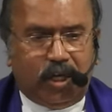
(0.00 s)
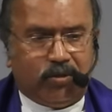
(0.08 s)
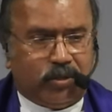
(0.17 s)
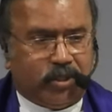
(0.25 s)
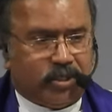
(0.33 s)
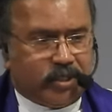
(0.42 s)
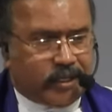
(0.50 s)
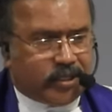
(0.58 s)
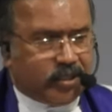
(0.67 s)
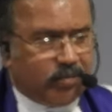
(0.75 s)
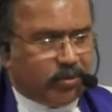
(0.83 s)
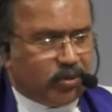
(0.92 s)
It was his
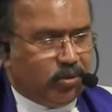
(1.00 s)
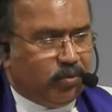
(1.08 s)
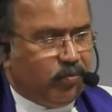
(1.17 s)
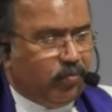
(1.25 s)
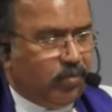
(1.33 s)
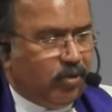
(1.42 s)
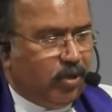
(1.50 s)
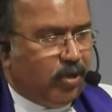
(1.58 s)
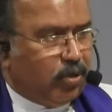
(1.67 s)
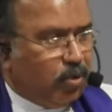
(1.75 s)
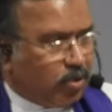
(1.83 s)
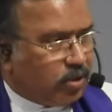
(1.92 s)
custom to
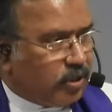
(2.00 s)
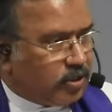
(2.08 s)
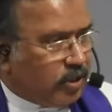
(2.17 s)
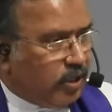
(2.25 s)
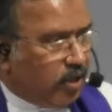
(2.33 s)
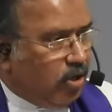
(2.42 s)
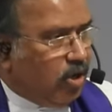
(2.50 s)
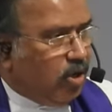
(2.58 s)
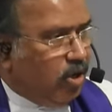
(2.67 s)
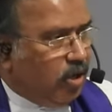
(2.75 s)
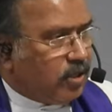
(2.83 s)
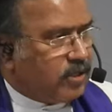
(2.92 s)
go to the
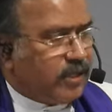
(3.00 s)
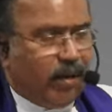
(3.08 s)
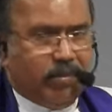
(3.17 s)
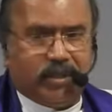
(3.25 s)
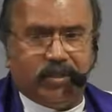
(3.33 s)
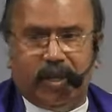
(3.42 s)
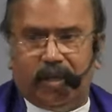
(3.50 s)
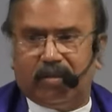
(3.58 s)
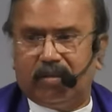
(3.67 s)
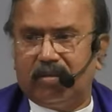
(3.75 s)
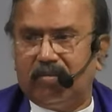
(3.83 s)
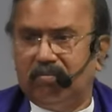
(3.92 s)
synagogue on Sabbath
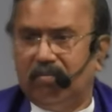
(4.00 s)
days,